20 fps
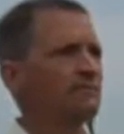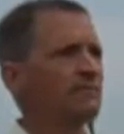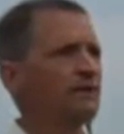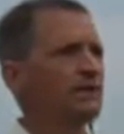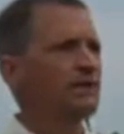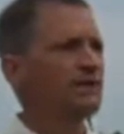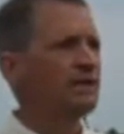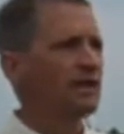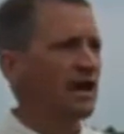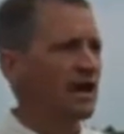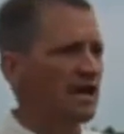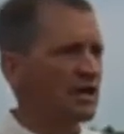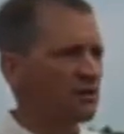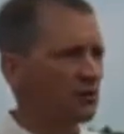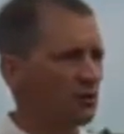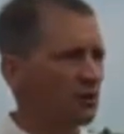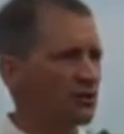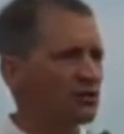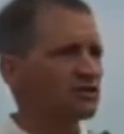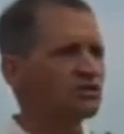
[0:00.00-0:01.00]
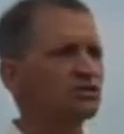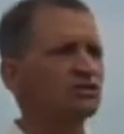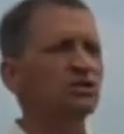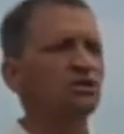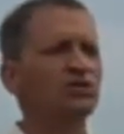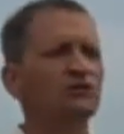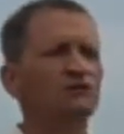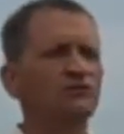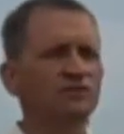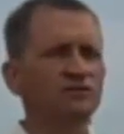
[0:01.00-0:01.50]
in order
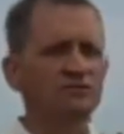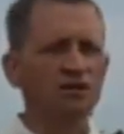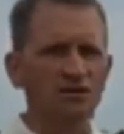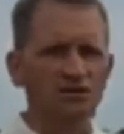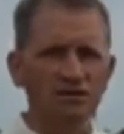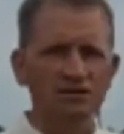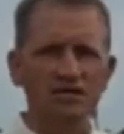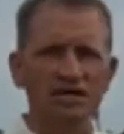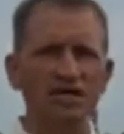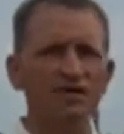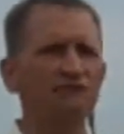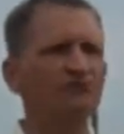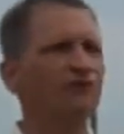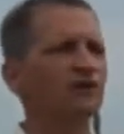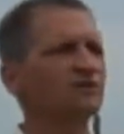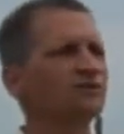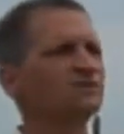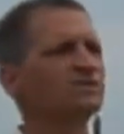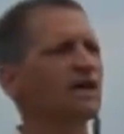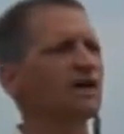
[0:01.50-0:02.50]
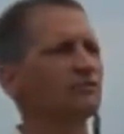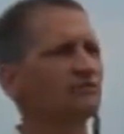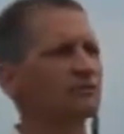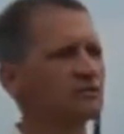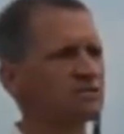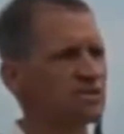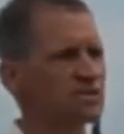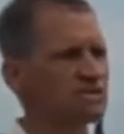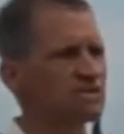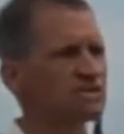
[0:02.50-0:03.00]
to facilitate fungicide
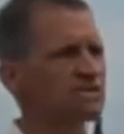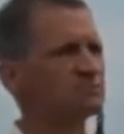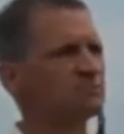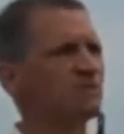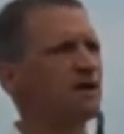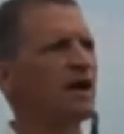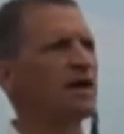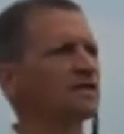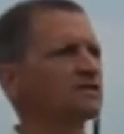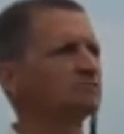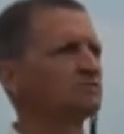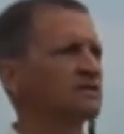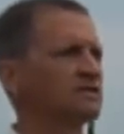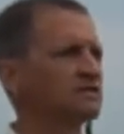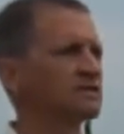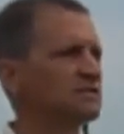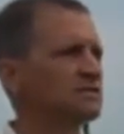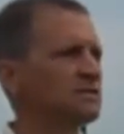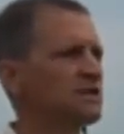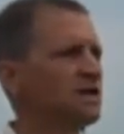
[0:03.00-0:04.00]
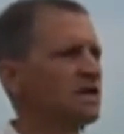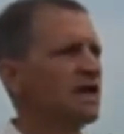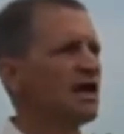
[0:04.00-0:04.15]
resistance management.